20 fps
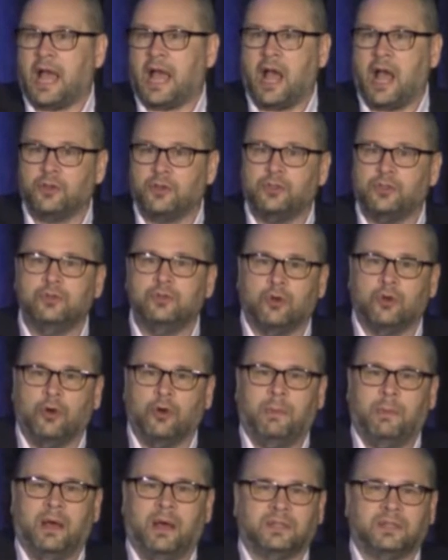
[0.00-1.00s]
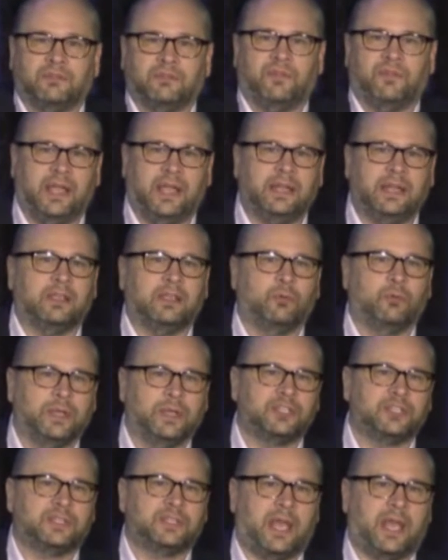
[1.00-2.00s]
how do you go about defining
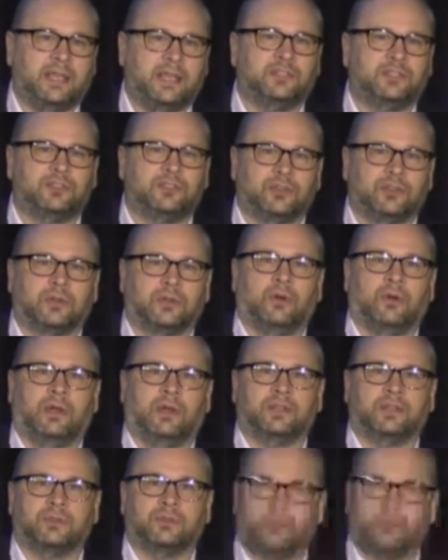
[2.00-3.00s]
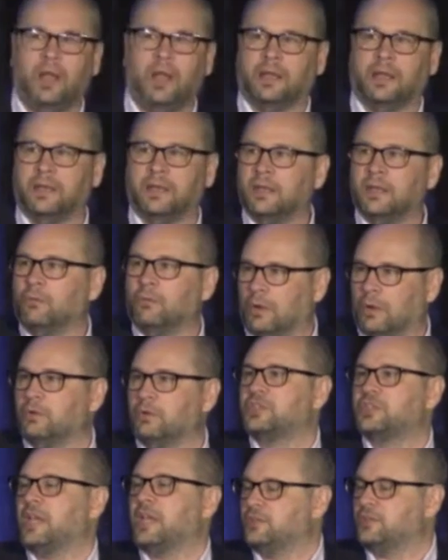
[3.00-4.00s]
which tests you're going to run,
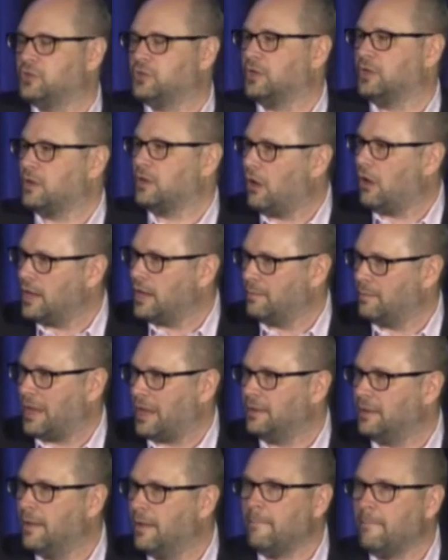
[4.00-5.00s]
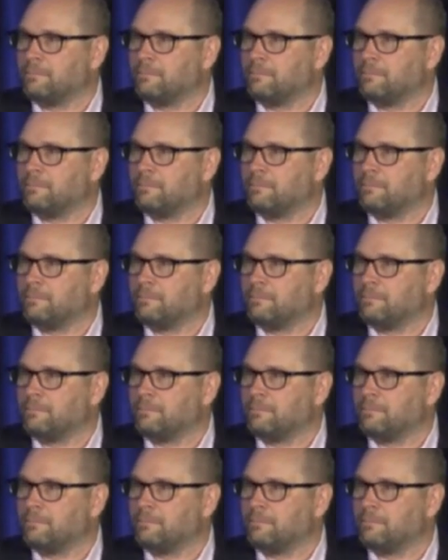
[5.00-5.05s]
which tests you're going to automate?